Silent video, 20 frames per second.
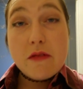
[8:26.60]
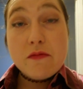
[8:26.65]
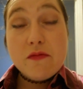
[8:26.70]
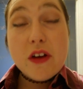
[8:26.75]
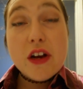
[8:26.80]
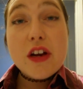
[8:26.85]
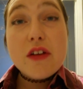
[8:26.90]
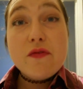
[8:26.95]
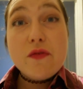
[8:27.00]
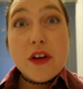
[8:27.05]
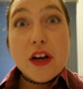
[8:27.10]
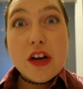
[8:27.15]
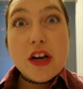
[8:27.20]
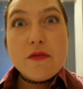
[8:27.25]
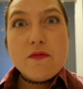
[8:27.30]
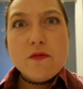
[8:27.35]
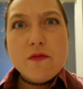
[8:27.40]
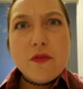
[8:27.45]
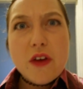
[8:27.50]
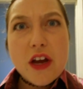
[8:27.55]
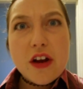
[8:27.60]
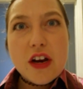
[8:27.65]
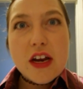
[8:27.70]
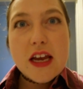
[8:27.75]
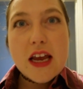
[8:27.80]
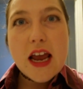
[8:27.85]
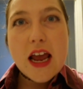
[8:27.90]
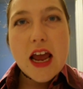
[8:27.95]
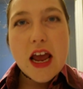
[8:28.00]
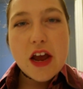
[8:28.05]
very, very,
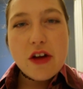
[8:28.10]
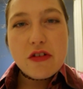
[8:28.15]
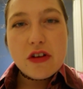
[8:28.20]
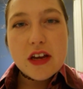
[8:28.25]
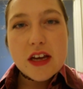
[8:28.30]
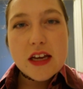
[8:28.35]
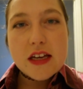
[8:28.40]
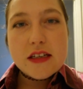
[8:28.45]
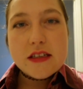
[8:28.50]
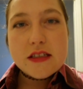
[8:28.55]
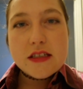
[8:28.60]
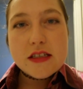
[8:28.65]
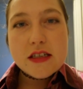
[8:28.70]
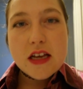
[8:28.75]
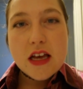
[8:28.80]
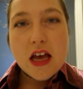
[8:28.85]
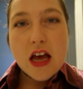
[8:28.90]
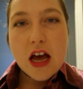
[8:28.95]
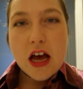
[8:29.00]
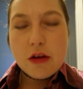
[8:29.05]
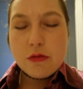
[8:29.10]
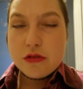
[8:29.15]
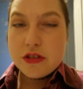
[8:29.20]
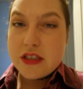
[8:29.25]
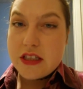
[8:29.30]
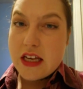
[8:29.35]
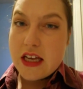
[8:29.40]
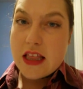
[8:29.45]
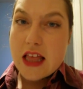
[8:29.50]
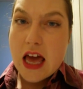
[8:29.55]
very arrogant. I will
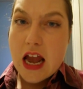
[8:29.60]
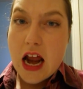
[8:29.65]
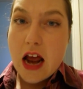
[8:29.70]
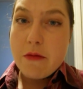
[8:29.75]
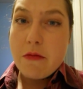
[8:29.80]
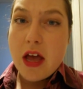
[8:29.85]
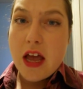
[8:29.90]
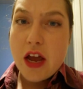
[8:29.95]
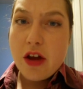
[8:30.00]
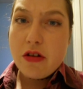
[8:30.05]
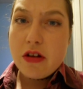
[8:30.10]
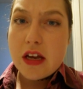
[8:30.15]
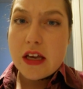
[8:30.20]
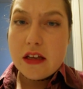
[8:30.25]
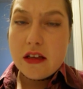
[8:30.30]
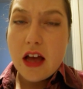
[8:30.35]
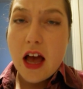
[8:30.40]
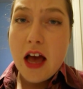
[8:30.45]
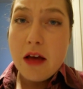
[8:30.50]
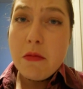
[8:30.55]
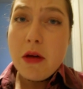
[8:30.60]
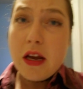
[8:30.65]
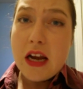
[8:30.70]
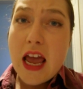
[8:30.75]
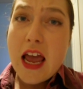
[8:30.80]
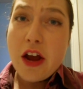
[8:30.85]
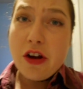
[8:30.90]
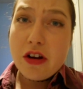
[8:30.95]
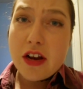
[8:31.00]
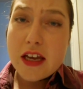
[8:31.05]
say that I'm an
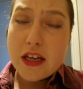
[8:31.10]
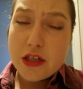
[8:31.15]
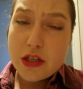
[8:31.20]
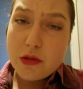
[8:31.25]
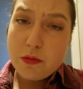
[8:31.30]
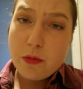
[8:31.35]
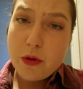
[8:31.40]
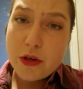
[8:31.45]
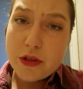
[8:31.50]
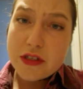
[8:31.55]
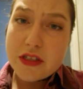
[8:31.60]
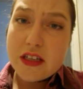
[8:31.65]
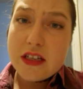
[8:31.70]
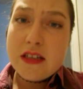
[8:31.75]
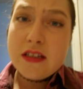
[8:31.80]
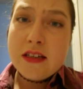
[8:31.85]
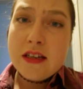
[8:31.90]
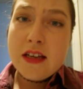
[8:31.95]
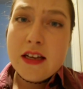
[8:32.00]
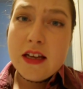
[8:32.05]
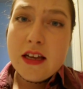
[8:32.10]
arrogant person.